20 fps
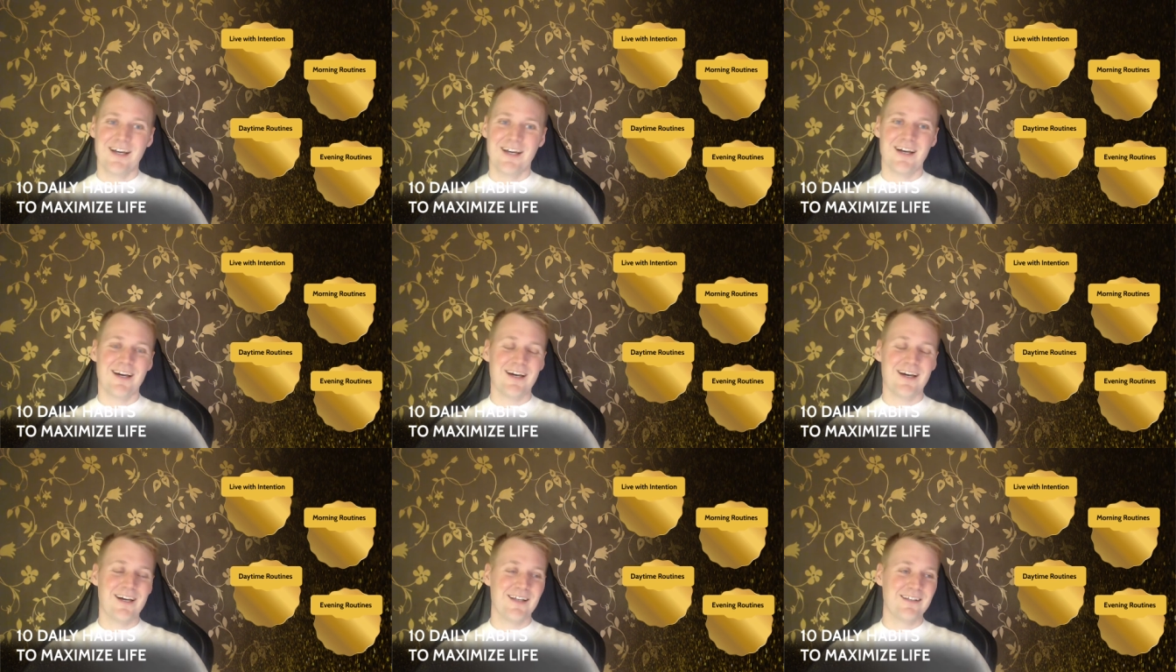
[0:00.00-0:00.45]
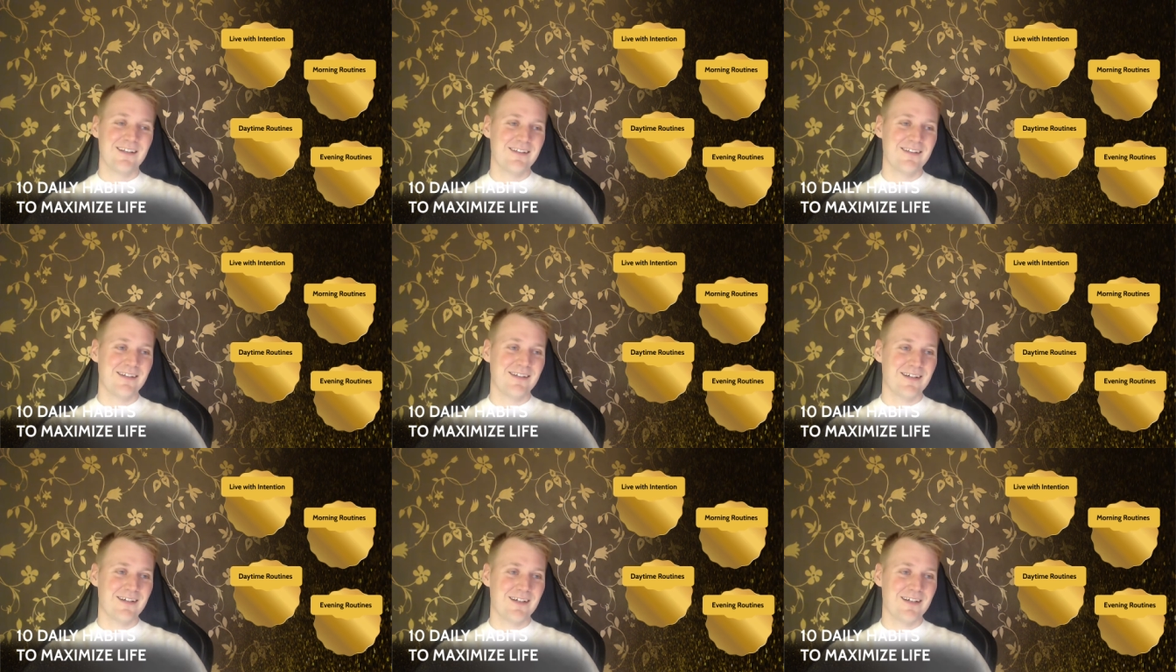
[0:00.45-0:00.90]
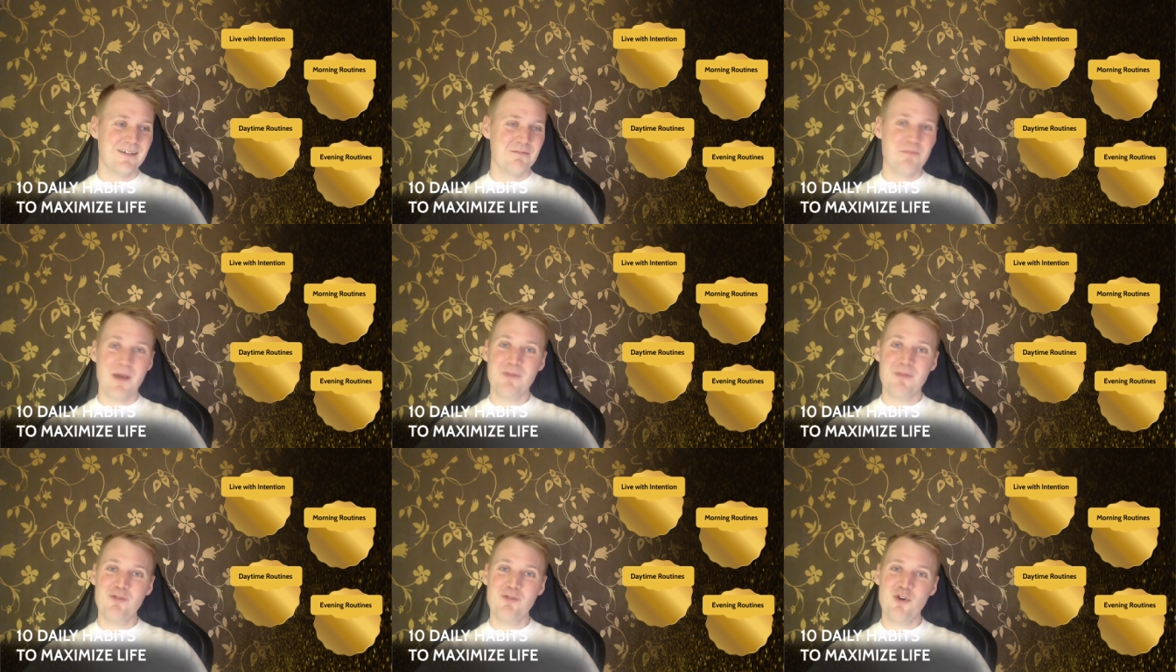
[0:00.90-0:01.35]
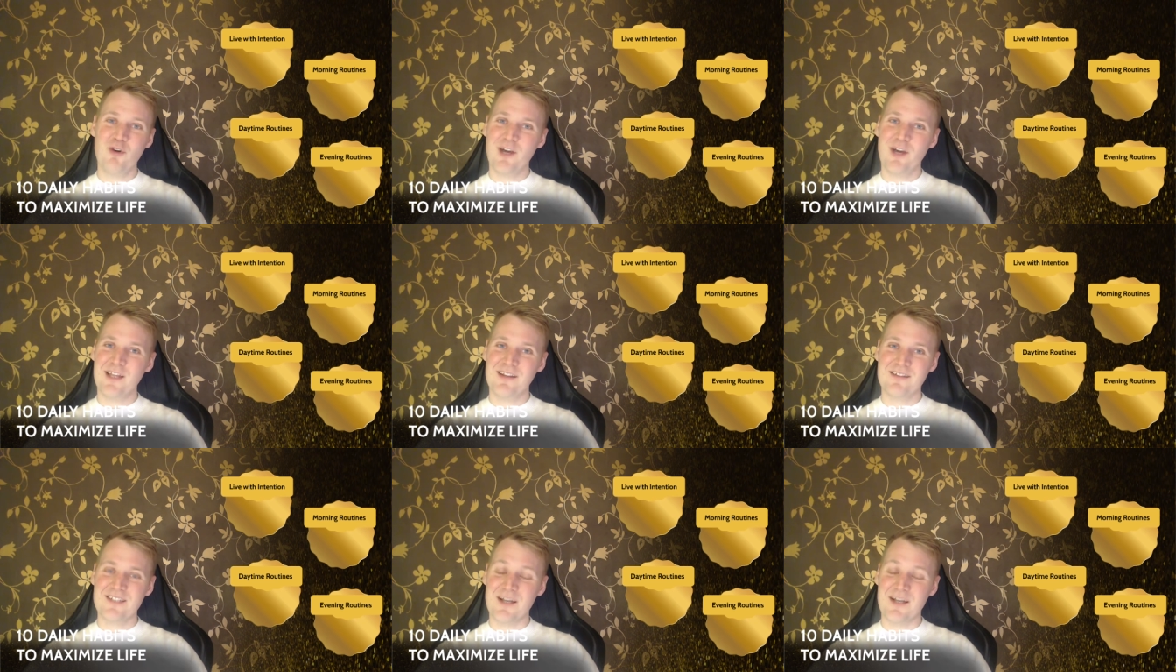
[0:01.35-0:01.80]
and maybe you
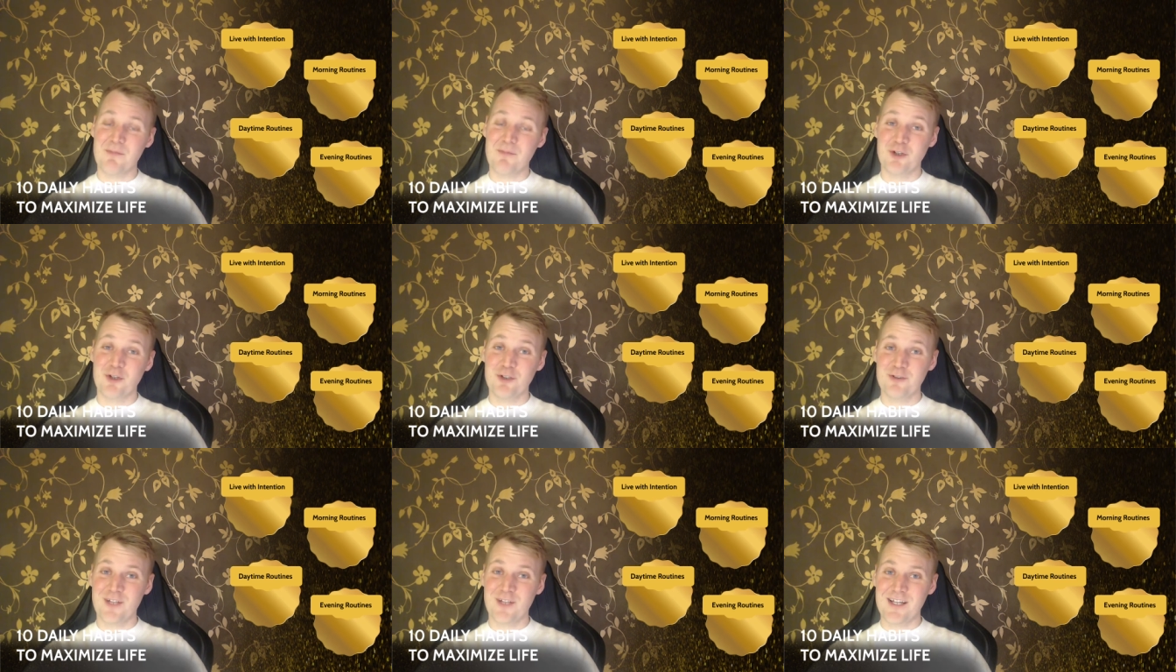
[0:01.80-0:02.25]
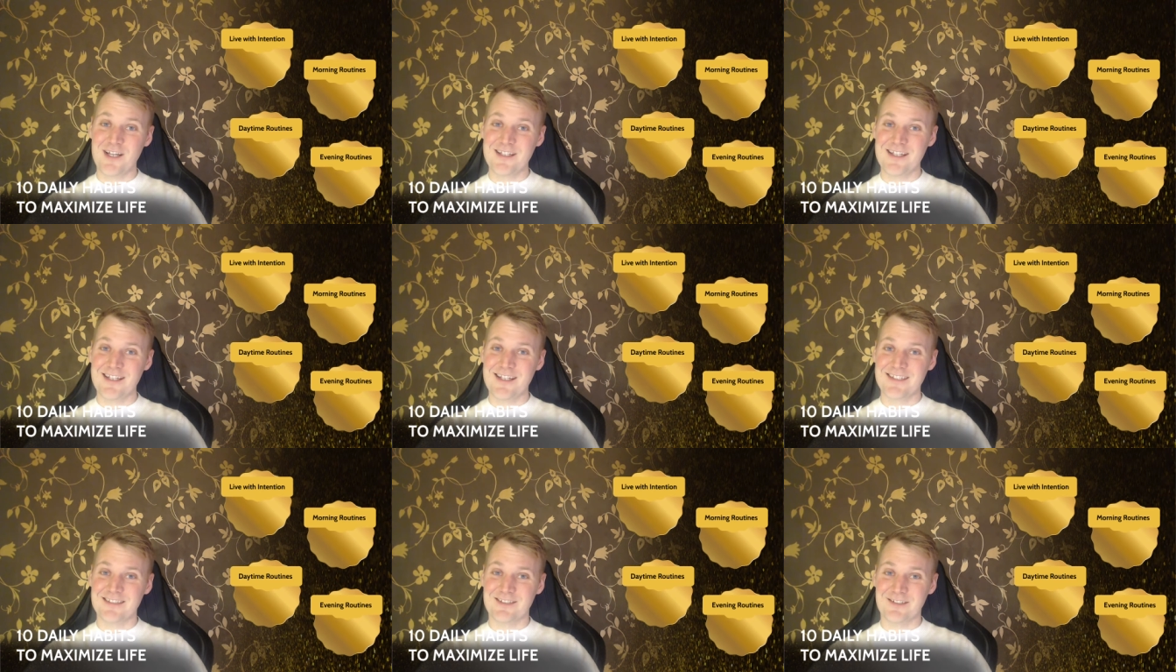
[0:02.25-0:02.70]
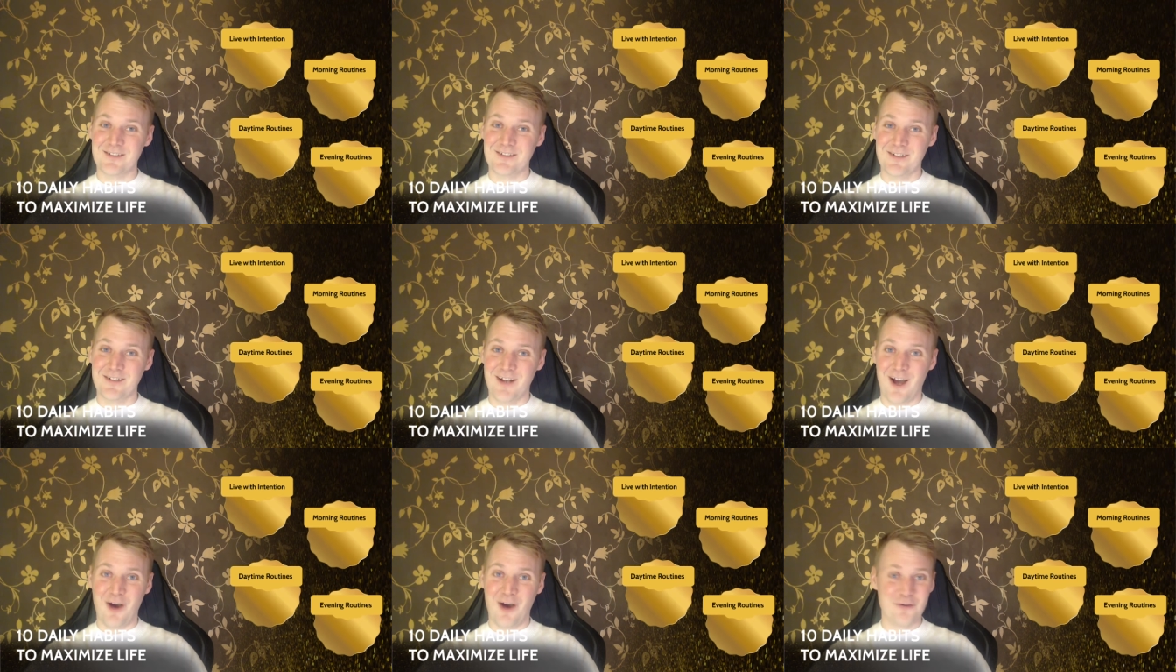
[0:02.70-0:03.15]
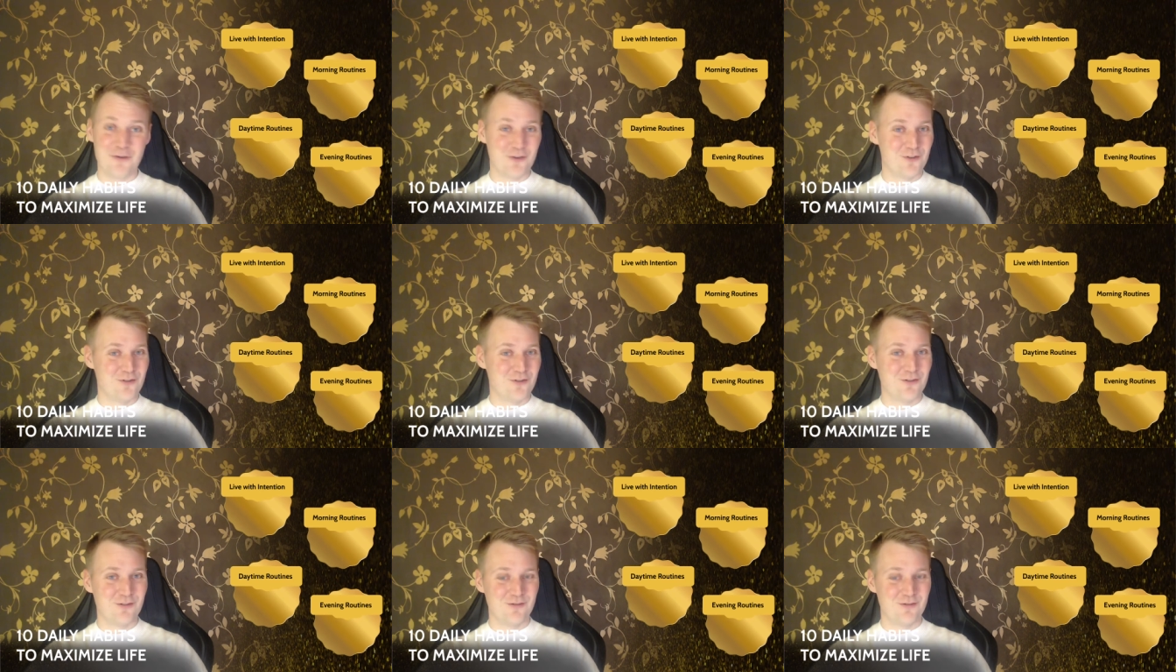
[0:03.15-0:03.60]
get some good ideas on how you
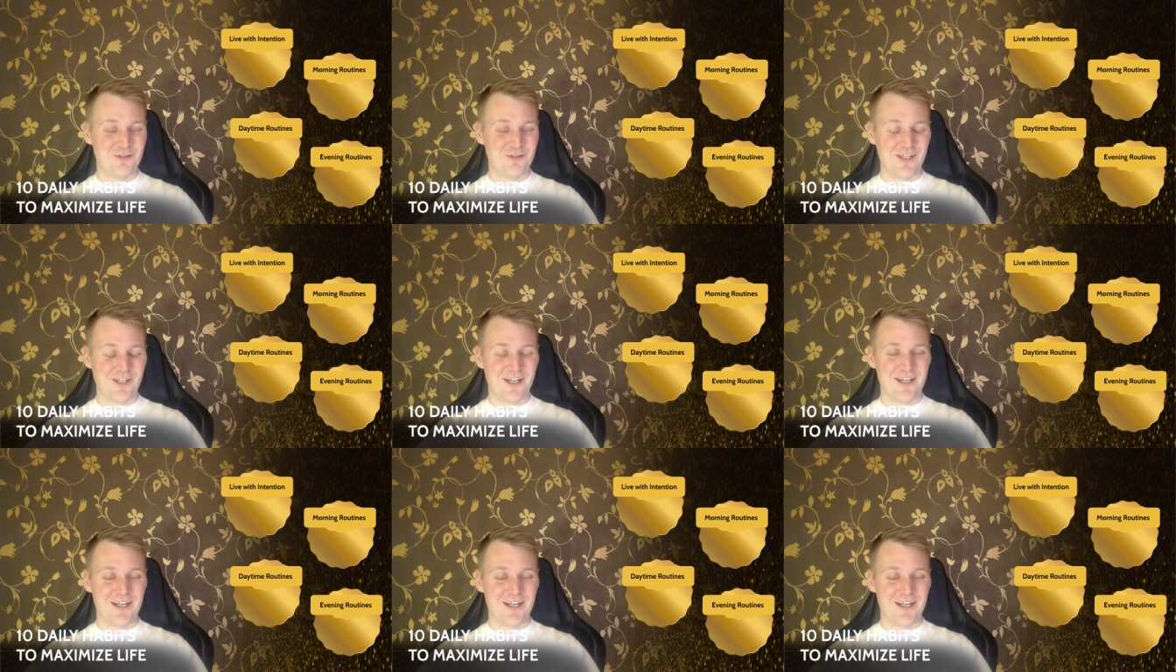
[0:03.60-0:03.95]
could